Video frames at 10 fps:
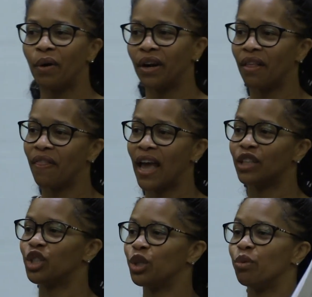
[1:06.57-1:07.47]
We caught up
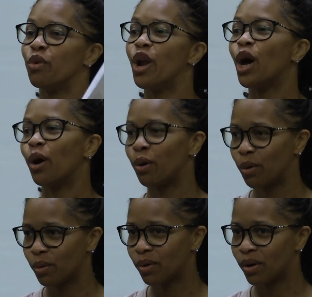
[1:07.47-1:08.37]
with her during the
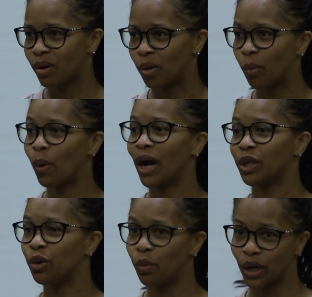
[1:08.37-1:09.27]
proceedings to discuss
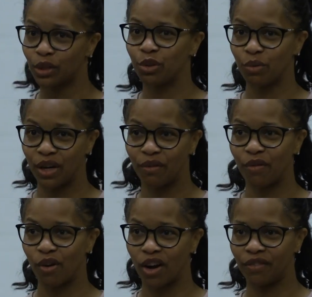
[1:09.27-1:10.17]
politics, the
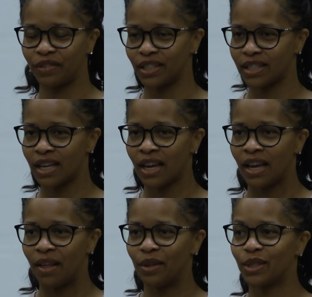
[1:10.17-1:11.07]
progressive movement,